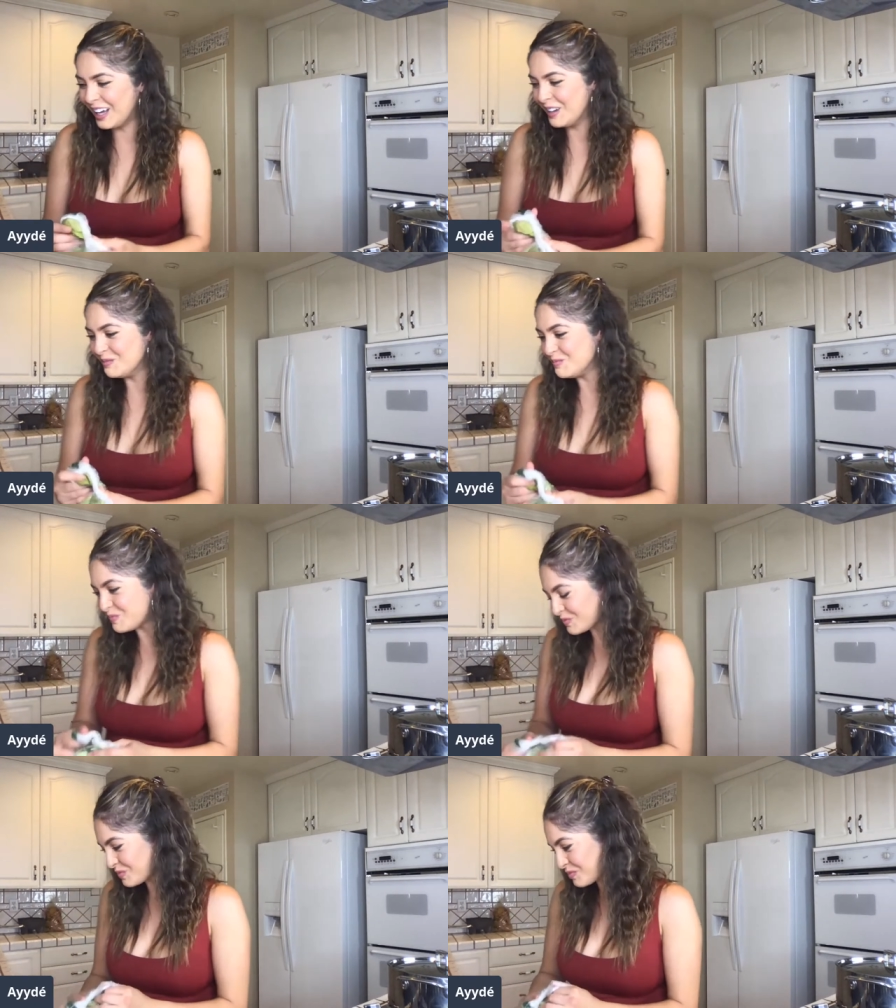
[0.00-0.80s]

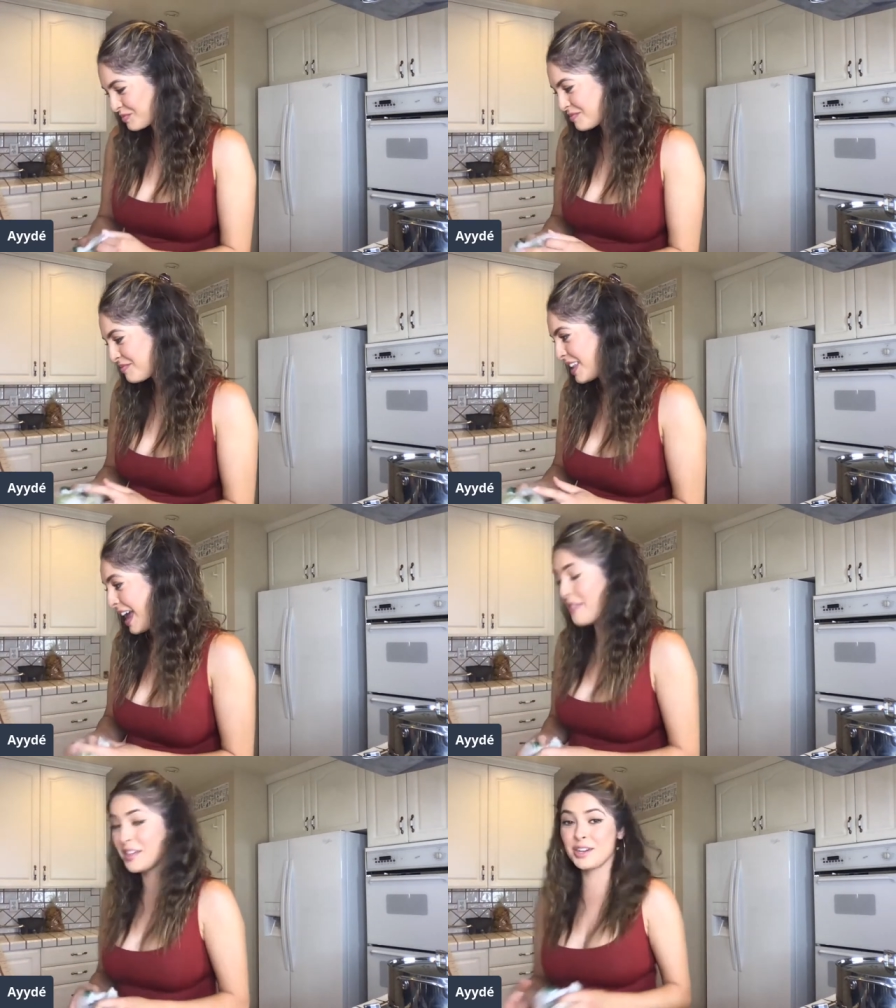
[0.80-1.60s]
um,
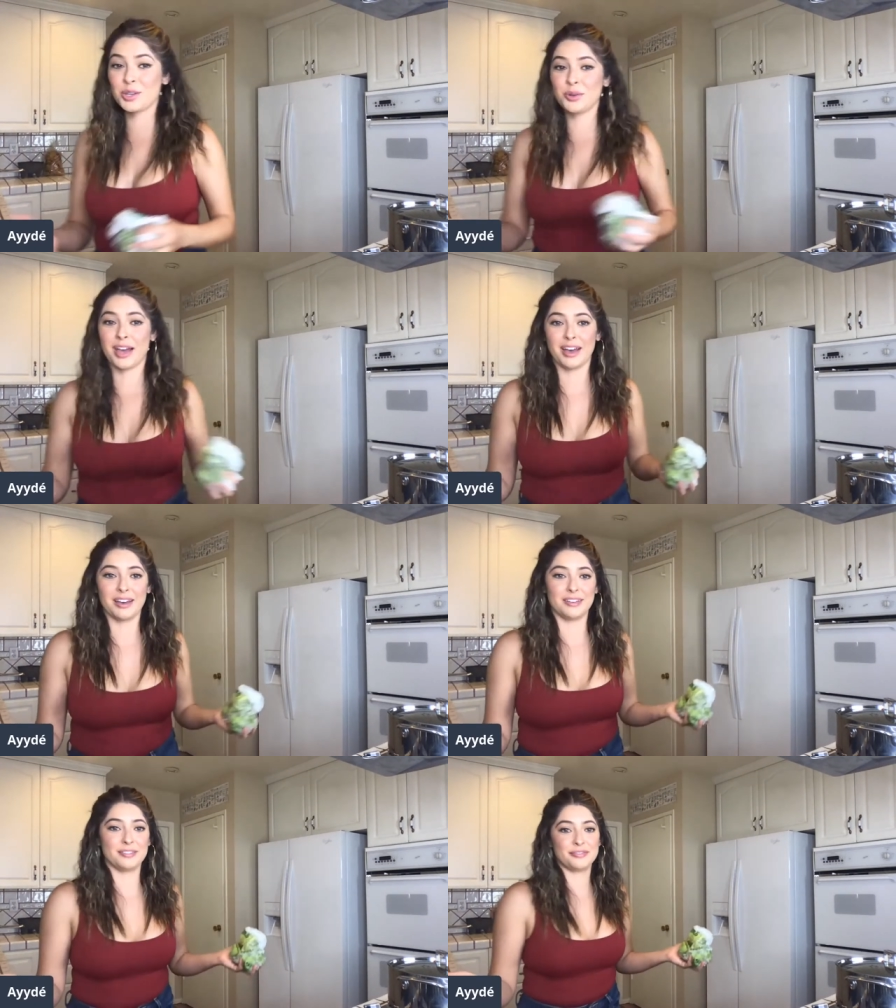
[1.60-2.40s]
and then you
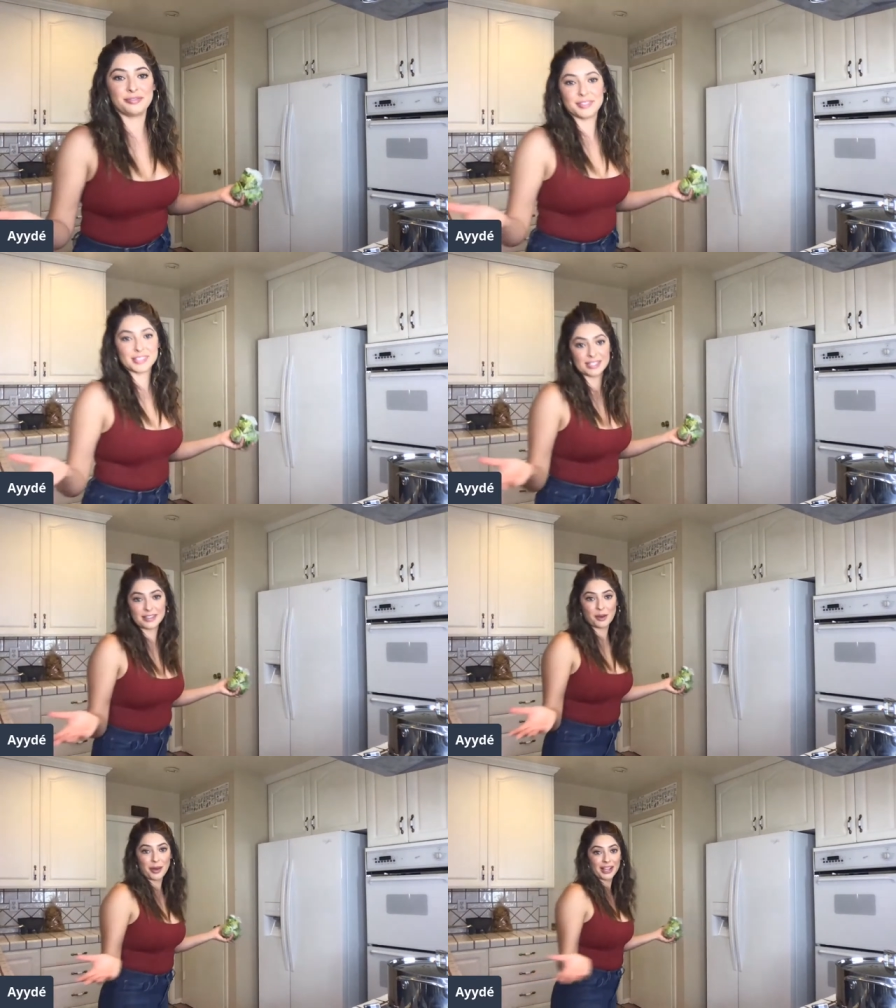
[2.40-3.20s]
have salsa de